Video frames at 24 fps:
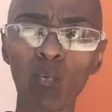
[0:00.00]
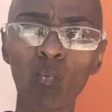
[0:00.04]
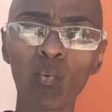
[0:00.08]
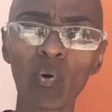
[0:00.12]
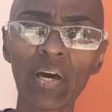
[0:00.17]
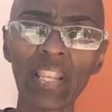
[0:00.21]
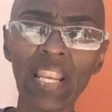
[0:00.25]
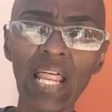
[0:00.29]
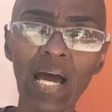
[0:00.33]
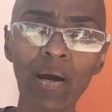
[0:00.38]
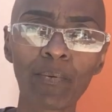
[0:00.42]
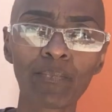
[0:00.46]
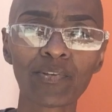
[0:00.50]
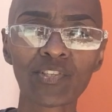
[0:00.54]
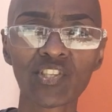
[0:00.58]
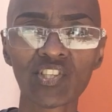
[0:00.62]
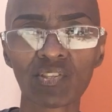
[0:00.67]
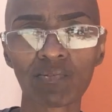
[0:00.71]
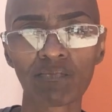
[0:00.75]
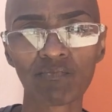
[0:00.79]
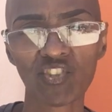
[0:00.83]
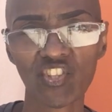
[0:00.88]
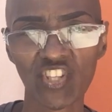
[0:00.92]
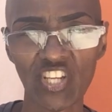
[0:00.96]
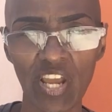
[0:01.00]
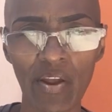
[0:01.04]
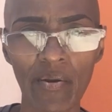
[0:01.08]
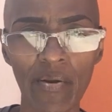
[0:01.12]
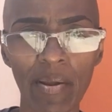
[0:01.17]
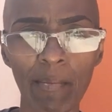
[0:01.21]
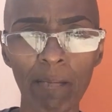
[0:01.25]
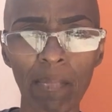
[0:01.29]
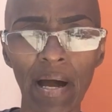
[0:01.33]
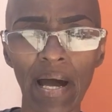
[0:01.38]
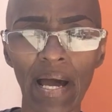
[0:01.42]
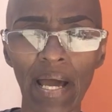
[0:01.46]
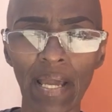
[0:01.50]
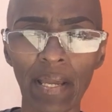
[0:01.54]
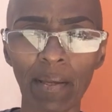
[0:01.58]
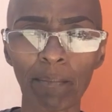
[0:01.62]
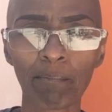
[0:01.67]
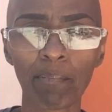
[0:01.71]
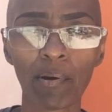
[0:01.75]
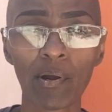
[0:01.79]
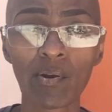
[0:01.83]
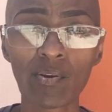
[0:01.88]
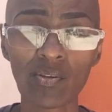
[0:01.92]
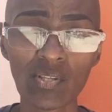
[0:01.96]
when I was sharing my
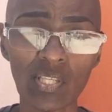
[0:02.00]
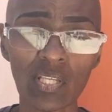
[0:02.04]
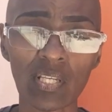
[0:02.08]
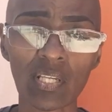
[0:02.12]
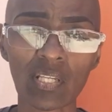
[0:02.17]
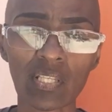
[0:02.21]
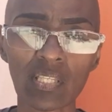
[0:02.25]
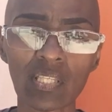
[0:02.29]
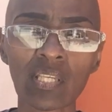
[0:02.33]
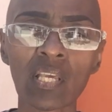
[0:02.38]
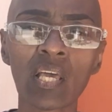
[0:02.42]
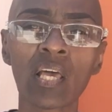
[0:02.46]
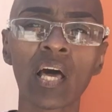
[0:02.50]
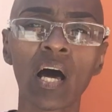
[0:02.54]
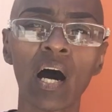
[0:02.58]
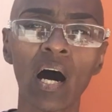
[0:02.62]
purses,